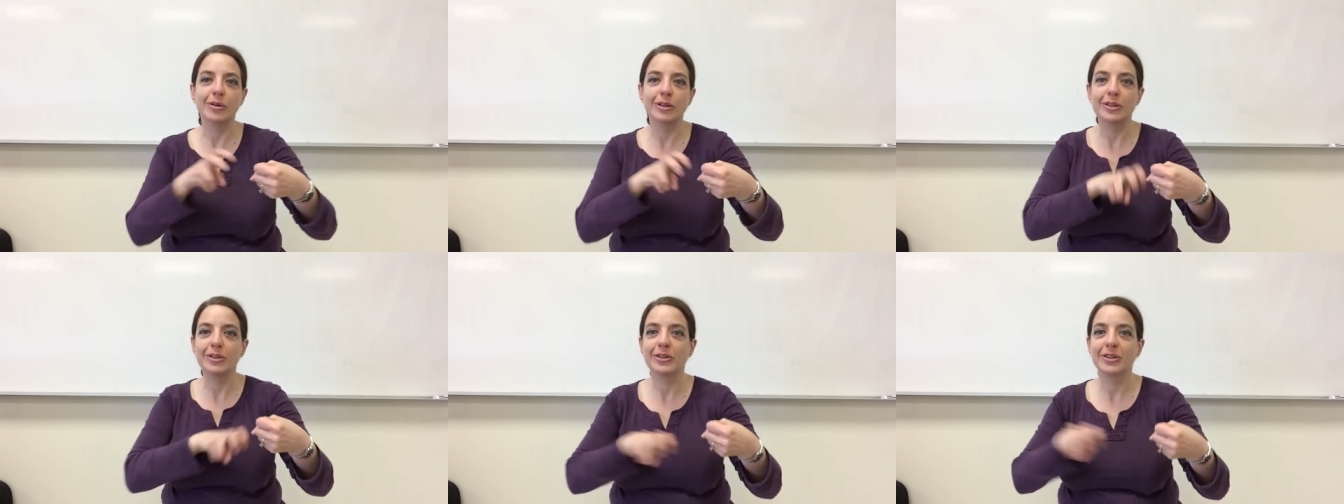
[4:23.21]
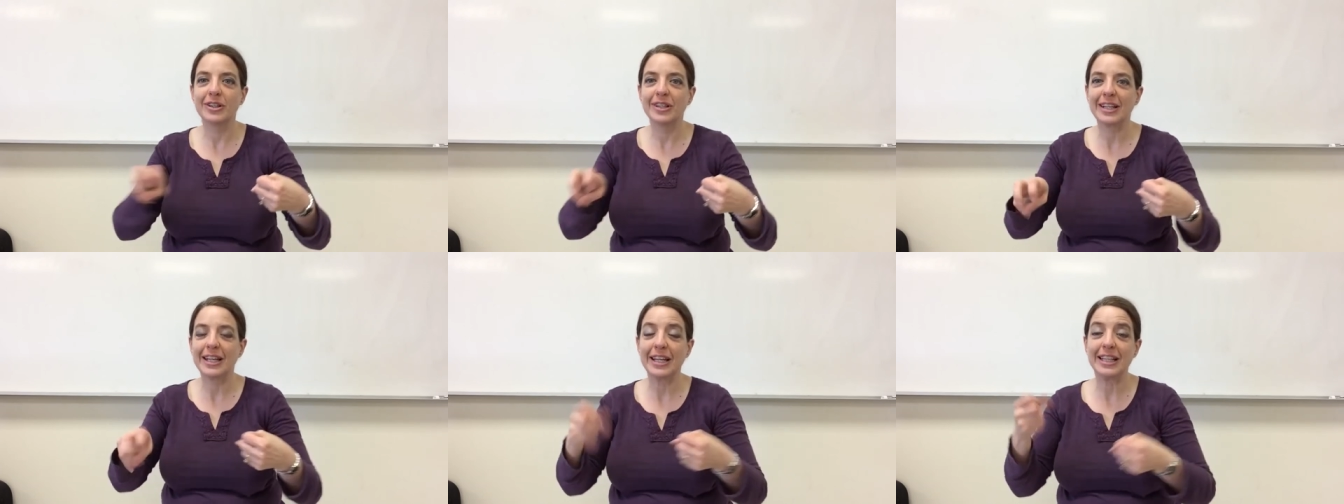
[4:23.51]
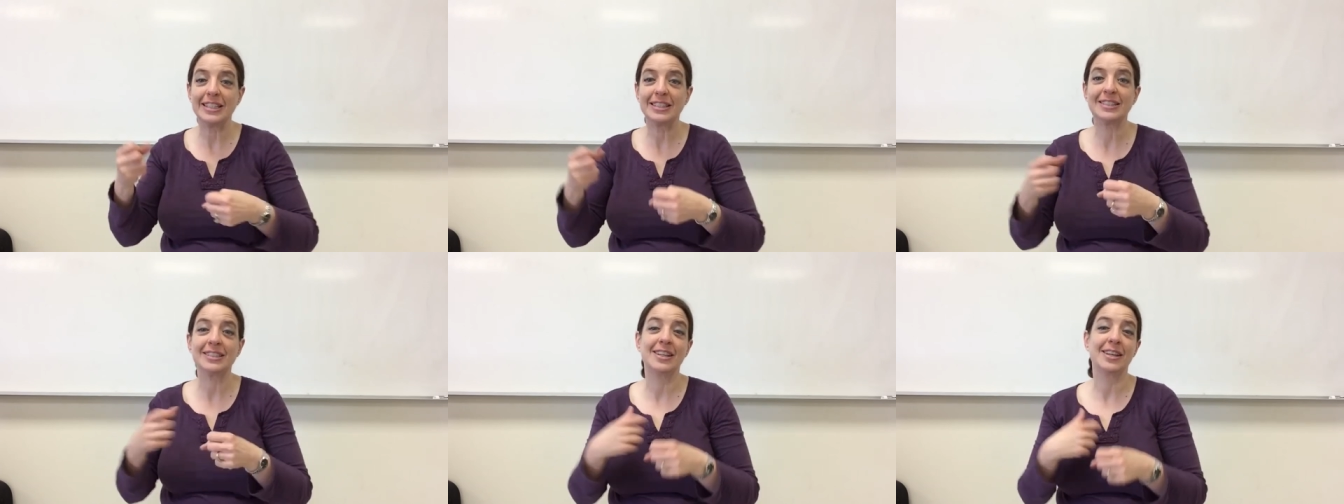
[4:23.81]
and so you could
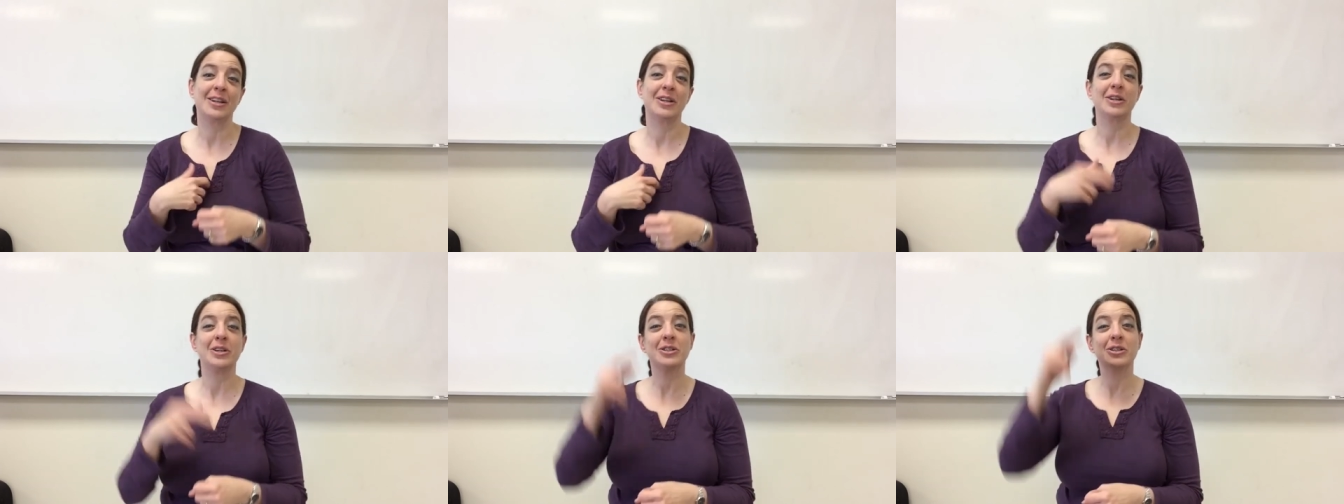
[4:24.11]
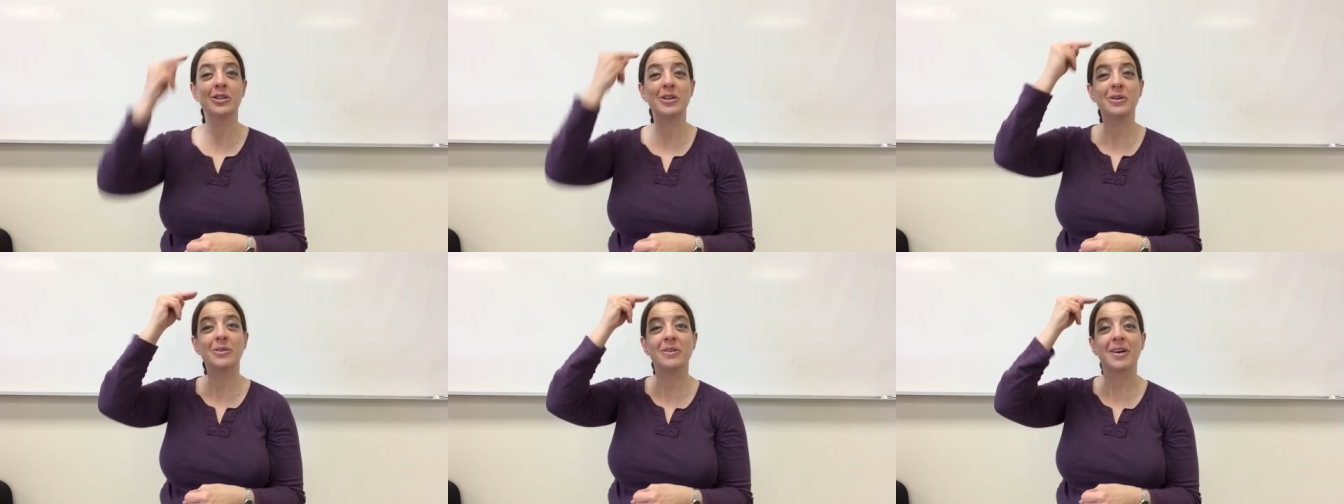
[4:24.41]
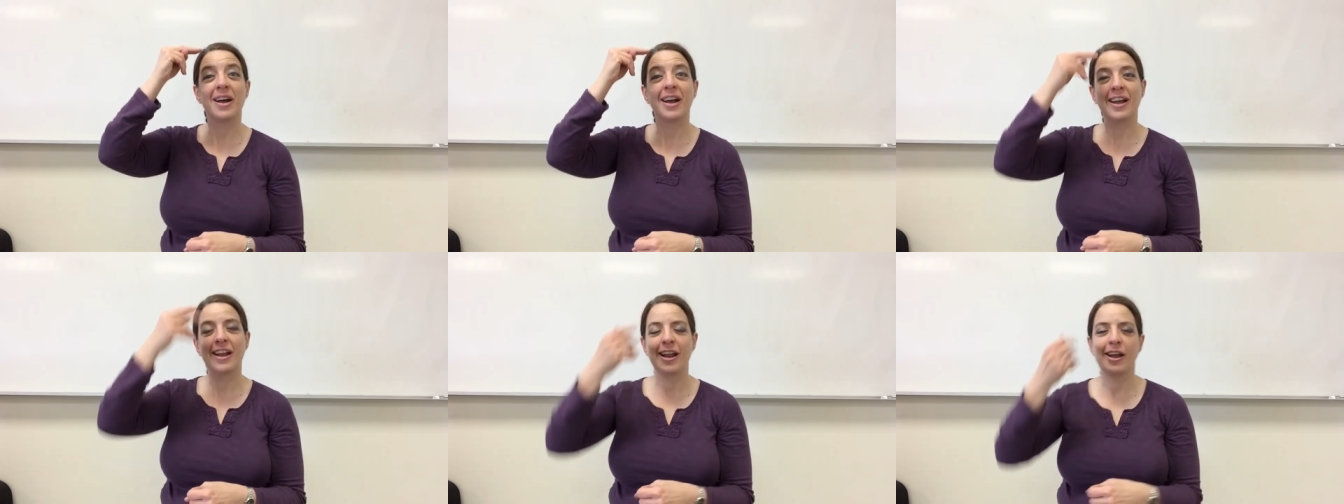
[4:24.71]
get in and climb in
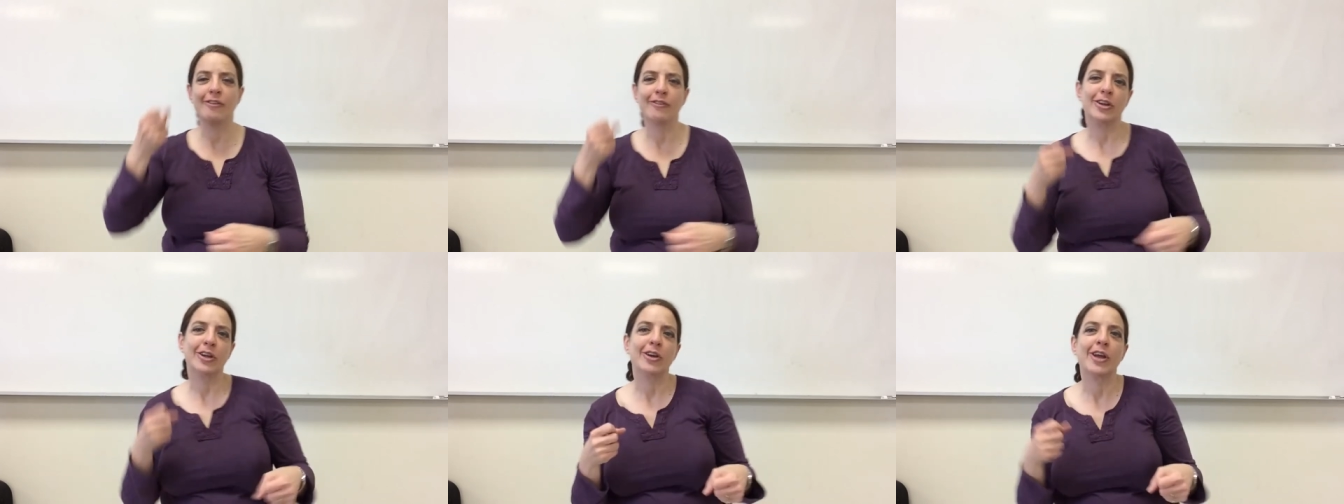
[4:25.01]
them and